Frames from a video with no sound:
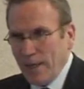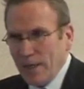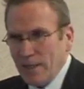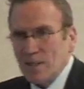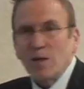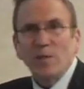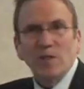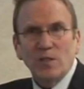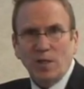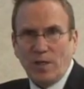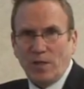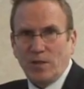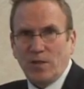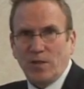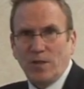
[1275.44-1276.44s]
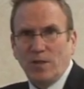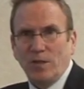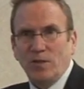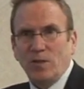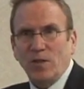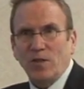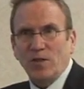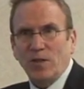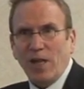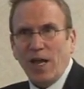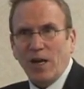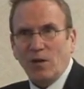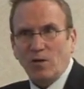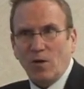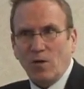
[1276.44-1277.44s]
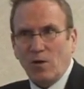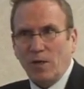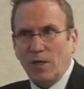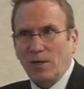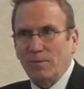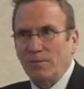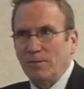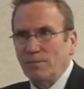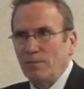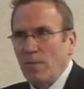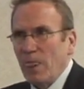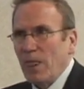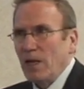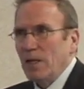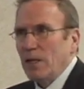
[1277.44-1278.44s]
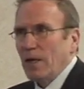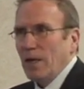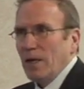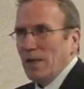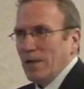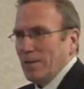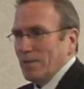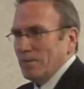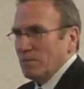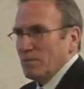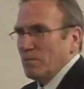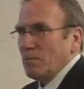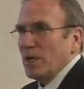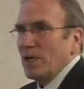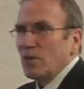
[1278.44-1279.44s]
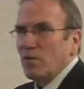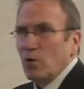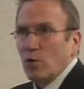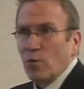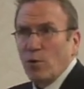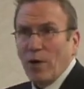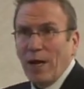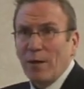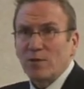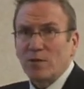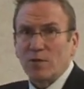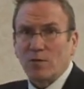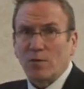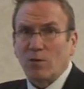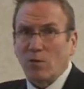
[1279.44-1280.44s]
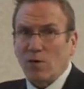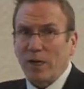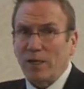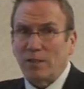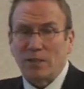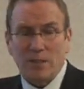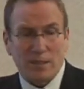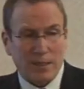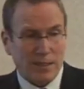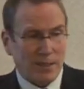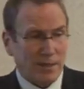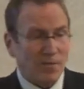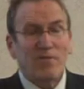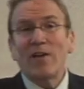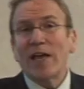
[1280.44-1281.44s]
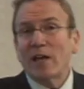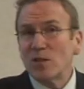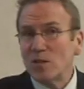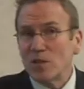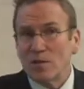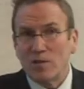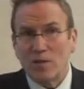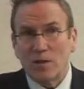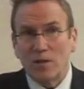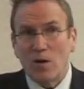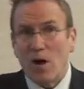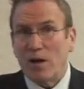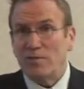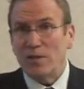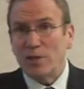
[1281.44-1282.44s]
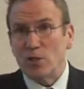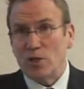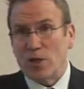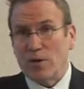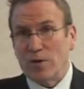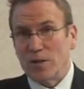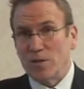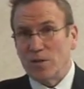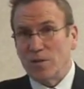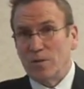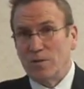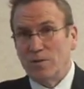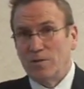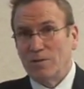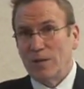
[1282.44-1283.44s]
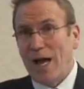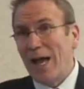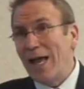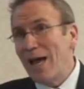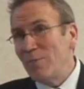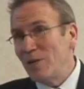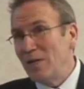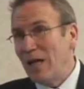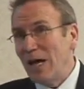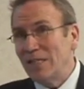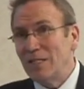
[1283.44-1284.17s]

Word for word: Some incidents, just anecdotally. Um, many of you are perhaps great uh, fans of the off-leash areas I happen not